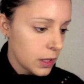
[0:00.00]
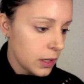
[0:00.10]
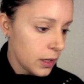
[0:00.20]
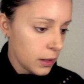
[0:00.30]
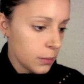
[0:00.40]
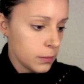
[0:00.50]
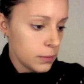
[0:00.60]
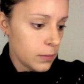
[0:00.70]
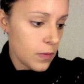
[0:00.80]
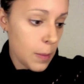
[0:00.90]

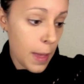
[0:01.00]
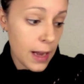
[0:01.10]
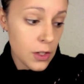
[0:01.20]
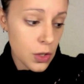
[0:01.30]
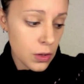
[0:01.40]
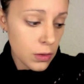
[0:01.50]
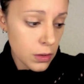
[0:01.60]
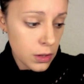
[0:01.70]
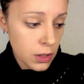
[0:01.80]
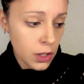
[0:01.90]
The
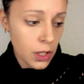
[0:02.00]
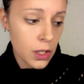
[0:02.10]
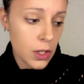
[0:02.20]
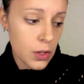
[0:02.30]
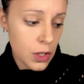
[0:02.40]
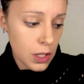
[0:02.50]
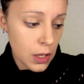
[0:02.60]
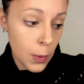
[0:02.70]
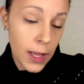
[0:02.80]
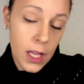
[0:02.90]
pencils, you can use it the
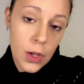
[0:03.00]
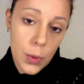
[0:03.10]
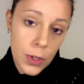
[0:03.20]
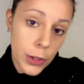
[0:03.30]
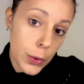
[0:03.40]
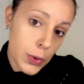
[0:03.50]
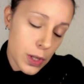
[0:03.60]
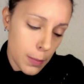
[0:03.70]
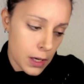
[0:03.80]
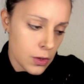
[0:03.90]
way that you will use the
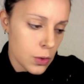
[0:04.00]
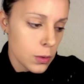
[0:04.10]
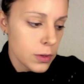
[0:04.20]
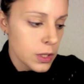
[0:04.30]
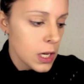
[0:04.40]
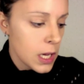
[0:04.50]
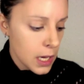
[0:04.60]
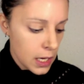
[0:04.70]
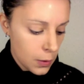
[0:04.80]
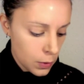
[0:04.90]
pencils.
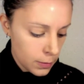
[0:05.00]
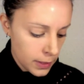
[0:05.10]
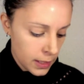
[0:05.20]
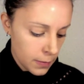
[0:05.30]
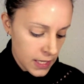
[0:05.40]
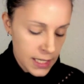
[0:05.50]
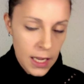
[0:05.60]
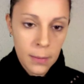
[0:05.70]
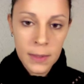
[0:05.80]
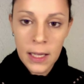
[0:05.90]
It will be the
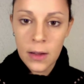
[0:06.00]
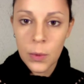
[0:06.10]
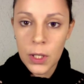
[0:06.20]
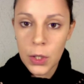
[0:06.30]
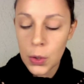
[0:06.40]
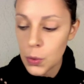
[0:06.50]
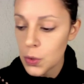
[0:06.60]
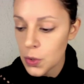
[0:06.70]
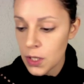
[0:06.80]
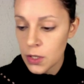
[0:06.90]
same that we
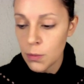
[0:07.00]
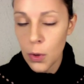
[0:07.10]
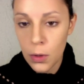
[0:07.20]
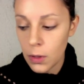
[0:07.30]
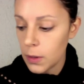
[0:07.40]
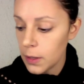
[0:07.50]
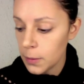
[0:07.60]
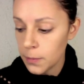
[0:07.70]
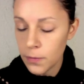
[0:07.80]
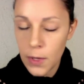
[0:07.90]
use the small
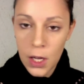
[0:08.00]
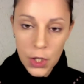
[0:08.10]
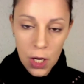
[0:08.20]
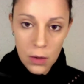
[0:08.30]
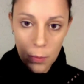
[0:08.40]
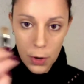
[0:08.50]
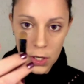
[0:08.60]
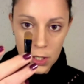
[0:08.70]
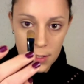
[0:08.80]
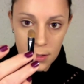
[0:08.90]
eyeshadow
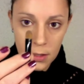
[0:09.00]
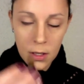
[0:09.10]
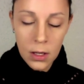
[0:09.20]
brushes.